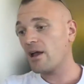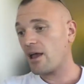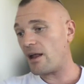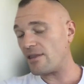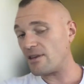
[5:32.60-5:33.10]

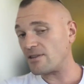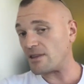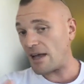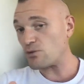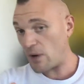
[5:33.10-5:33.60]
And I think that
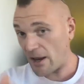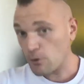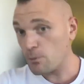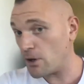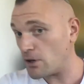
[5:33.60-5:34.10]
that's what
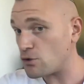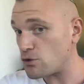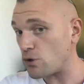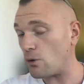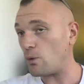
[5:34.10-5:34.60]
everybody should
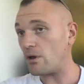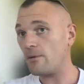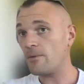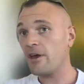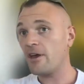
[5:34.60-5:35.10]
start with.
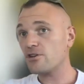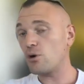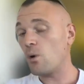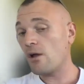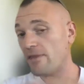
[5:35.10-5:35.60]

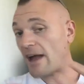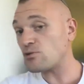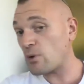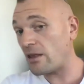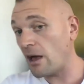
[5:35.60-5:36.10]
So that's
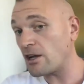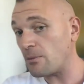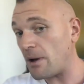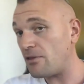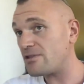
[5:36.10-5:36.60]
what I like
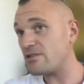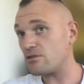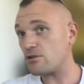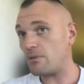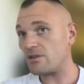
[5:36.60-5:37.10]
about the
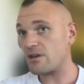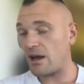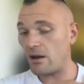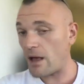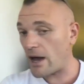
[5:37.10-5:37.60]
system. It's
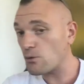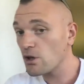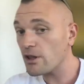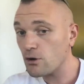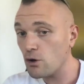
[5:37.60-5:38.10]
got a lot of
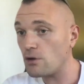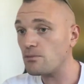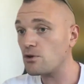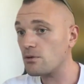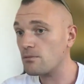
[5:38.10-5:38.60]
really
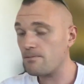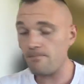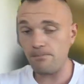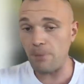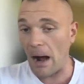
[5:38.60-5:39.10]
good
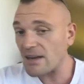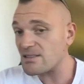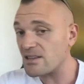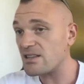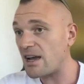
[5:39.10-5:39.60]

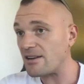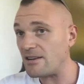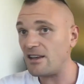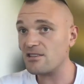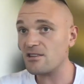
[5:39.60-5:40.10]
boxing
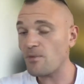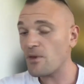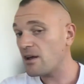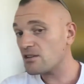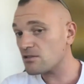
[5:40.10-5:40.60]
techniques,
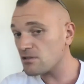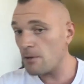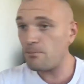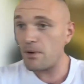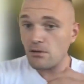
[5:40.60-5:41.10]

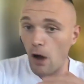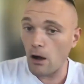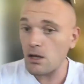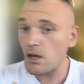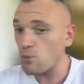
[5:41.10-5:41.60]
slipping,
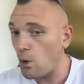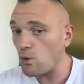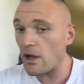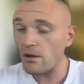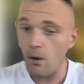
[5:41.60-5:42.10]
ducking,
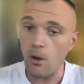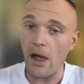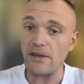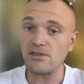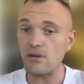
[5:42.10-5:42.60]
rolling, all
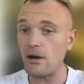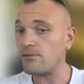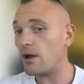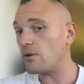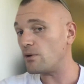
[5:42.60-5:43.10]
that stuff,
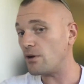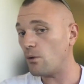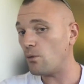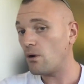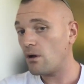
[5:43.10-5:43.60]
right? We
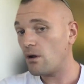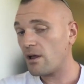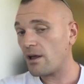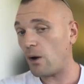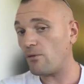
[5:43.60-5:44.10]
know
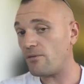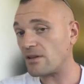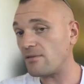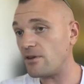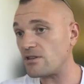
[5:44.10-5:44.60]
how
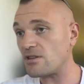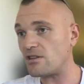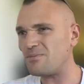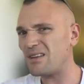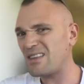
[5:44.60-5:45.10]
effective this
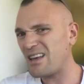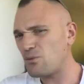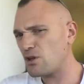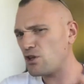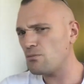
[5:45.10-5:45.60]
is. But then
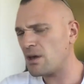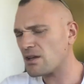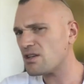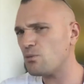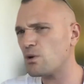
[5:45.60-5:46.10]
when you
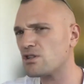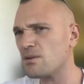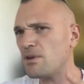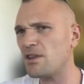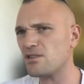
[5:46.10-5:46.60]
mix it with
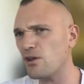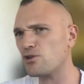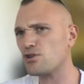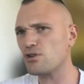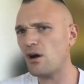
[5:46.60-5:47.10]
some of this
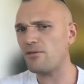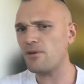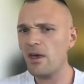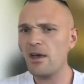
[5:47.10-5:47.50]
other stuff,